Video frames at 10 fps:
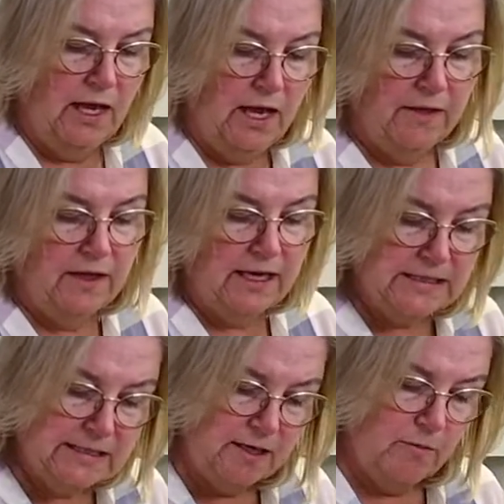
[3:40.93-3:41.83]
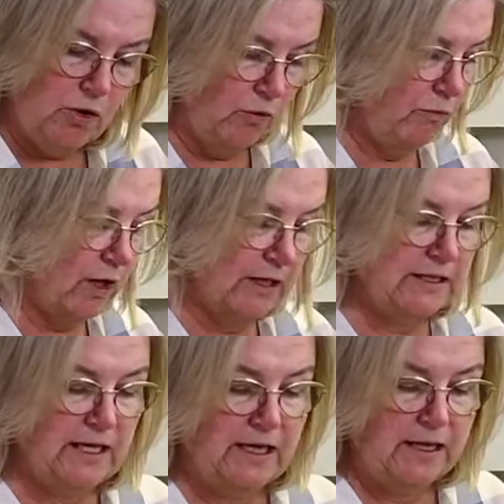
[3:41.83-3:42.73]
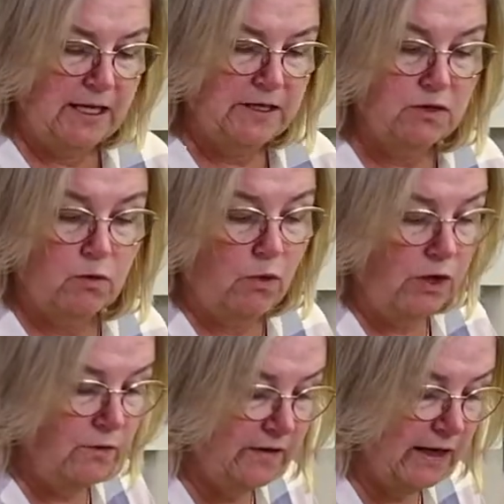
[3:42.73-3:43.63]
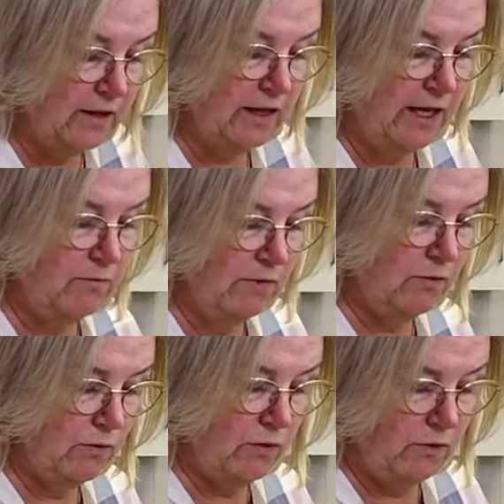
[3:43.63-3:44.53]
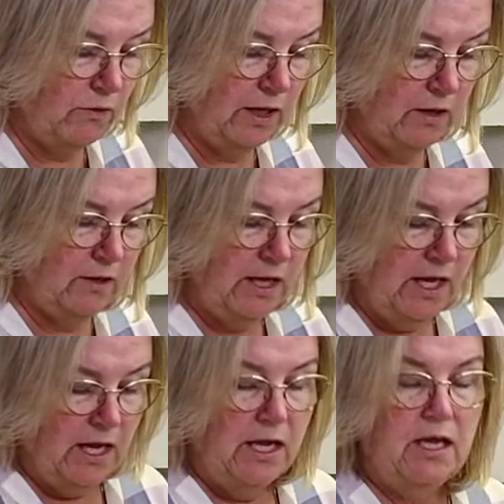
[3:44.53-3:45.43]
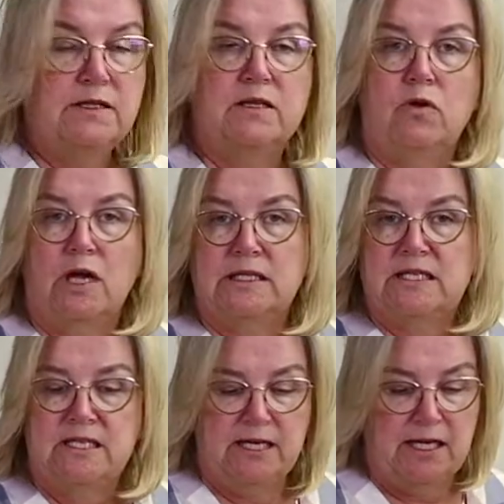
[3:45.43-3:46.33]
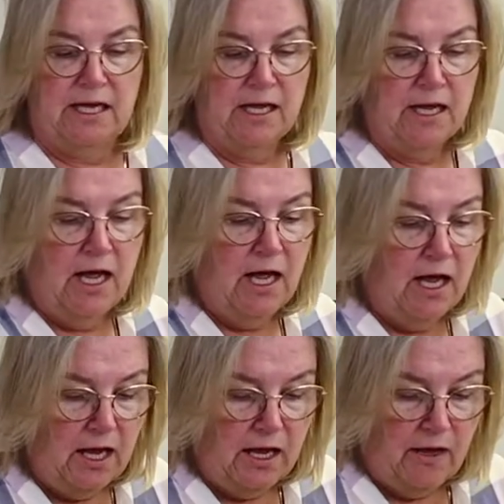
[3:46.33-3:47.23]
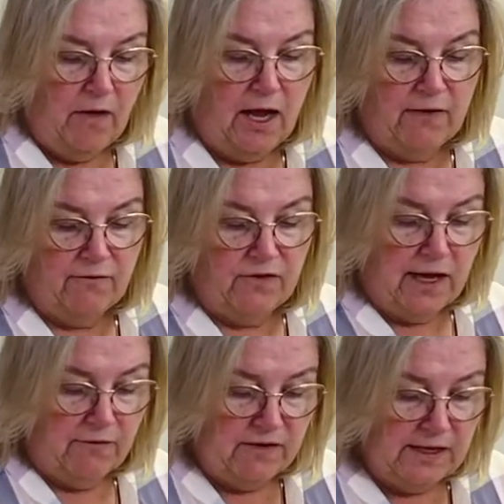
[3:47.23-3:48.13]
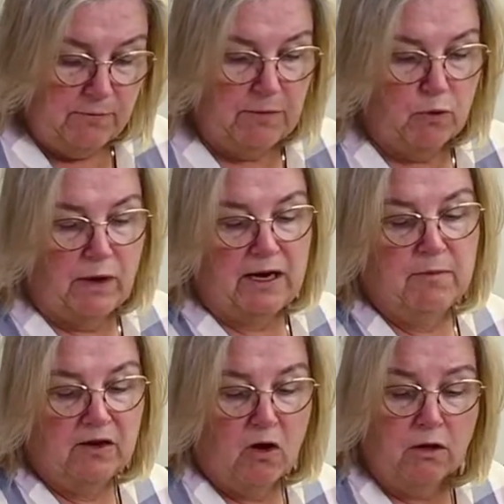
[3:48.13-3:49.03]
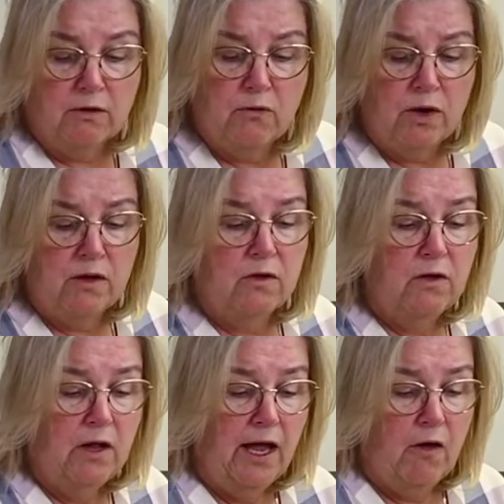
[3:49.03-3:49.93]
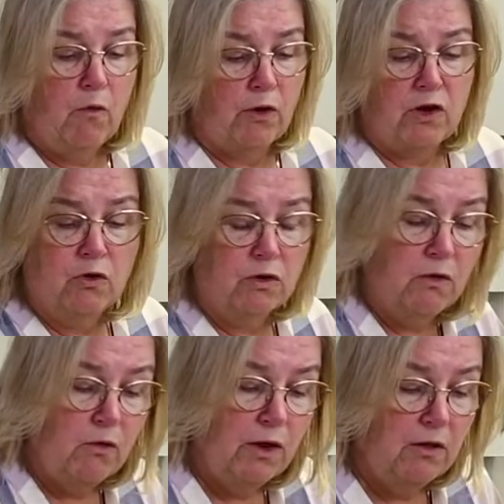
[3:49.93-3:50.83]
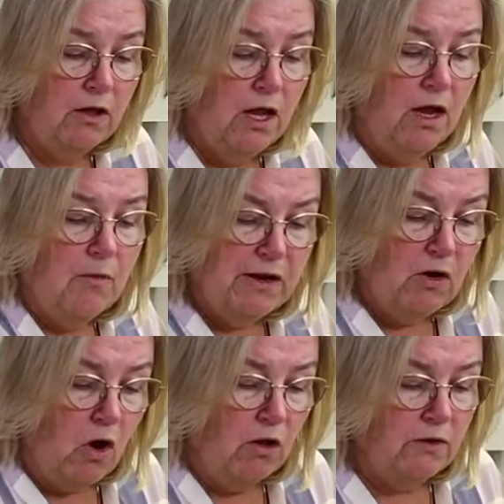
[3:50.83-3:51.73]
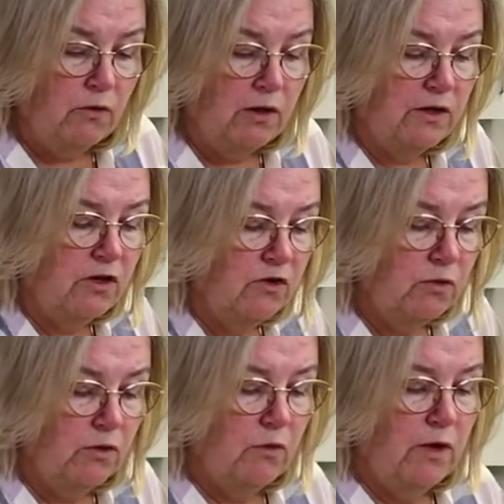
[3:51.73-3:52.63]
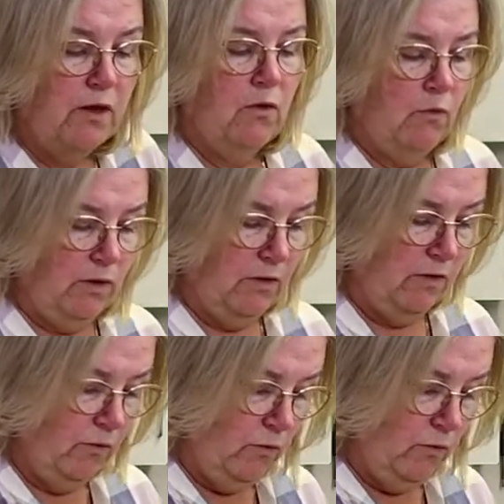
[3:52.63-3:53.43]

And the nice thing about products like this, or using a light mineral oil, is they're not sticky. I've seen people recommend olive oil or canola oil, but olive oil and canola oil will